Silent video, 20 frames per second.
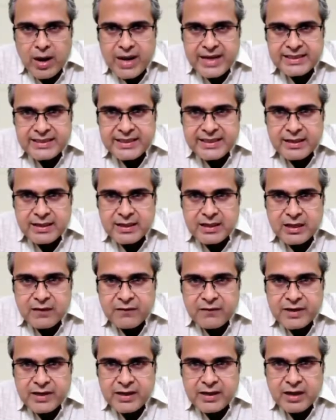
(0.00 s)
why is there a
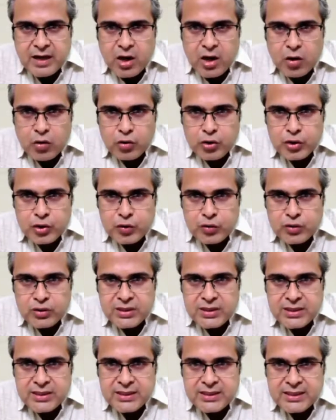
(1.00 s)
curve here? How to
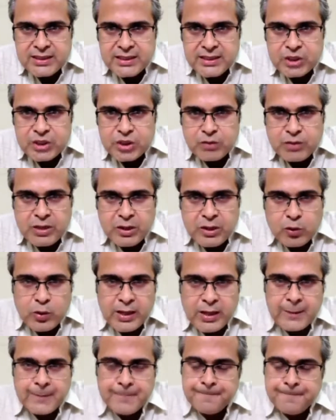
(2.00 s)
use this instrument
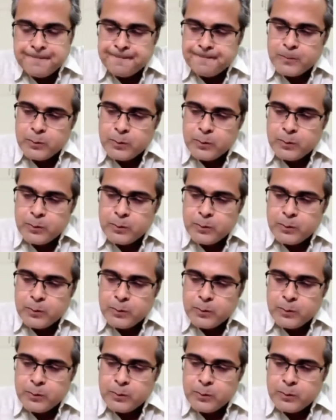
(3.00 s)
well?